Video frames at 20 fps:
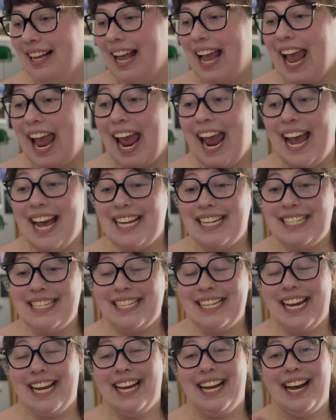And
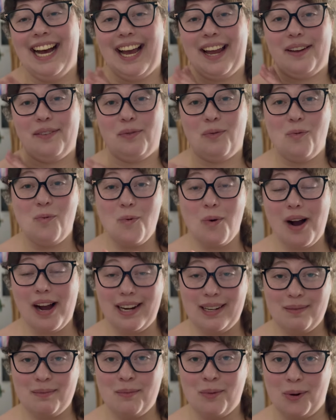I have
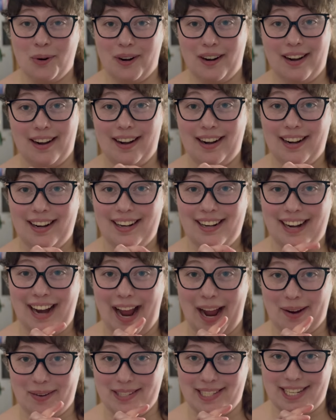one more
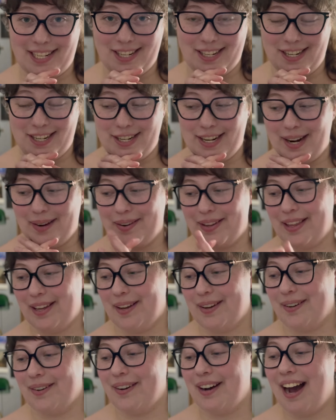acquisition to share with
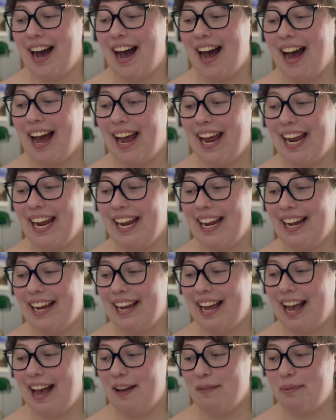you.
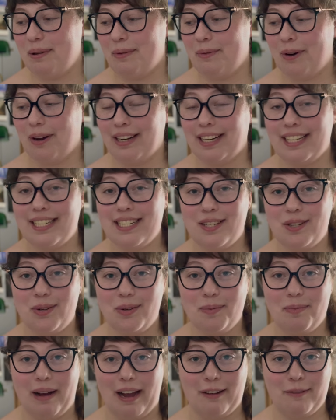I have been wanting
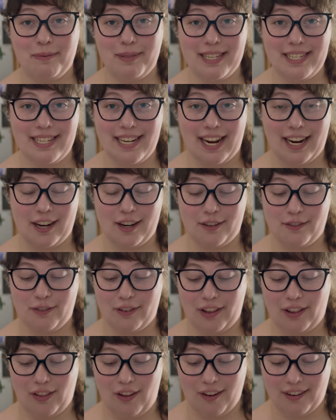to buy from this dyer for
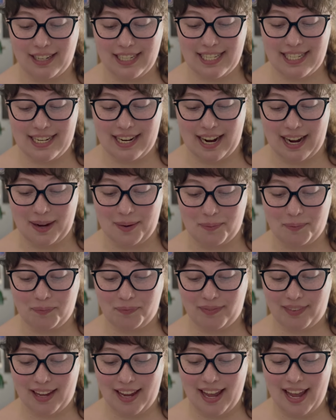the longest time.
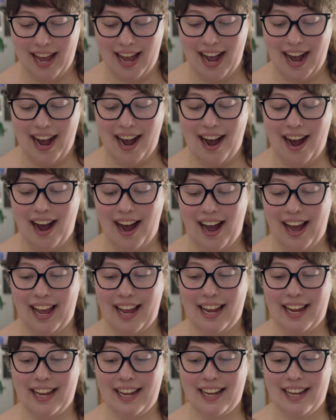
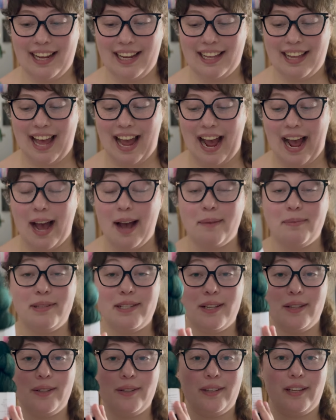I
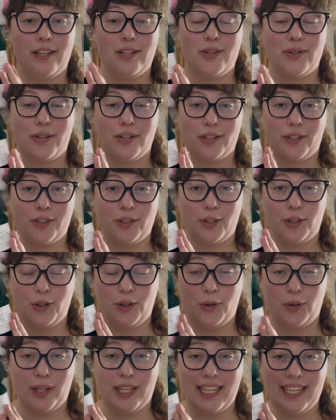absolutely adore
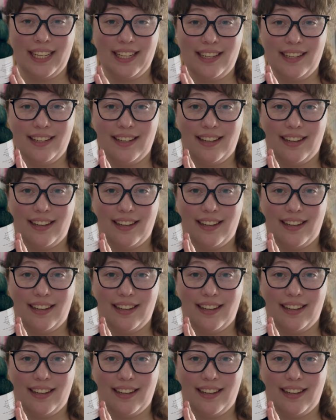Grenouille